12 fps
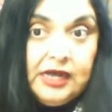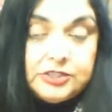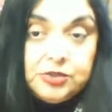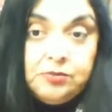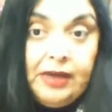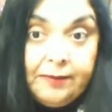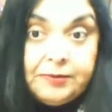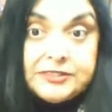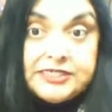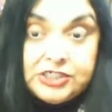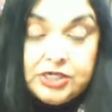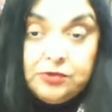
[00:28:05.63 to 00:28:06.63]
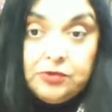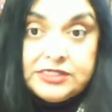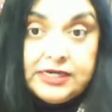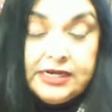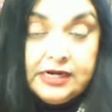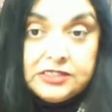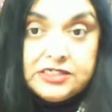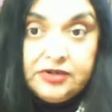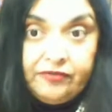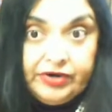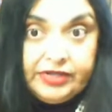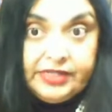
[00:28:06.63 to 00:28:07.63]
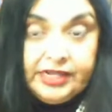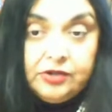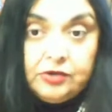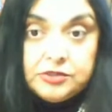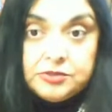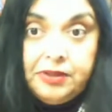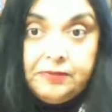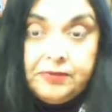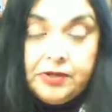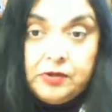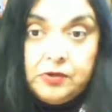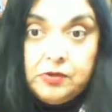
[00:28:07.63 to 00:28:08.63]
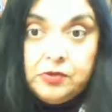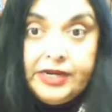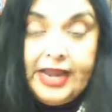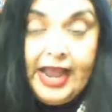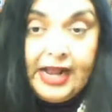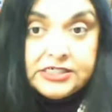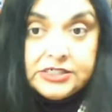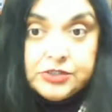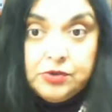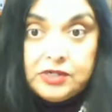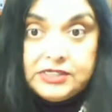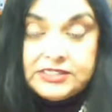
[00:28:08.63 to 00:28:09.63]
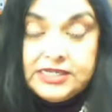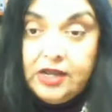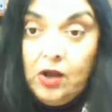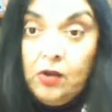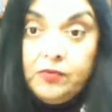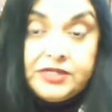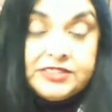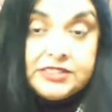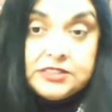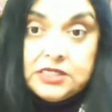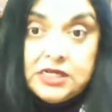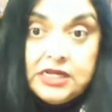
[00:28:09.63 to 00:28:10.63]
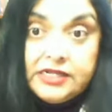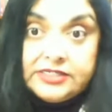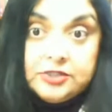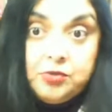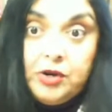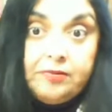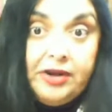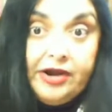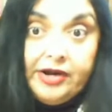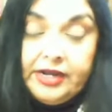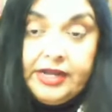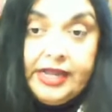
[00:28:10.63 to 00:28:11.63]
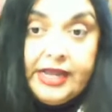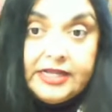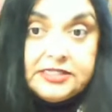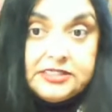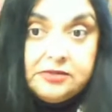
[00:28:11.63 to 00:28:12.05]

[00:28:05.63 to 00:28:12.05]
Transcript: So my position was a little different than those people who reacted to all this, saying, "Oh, this is what America is.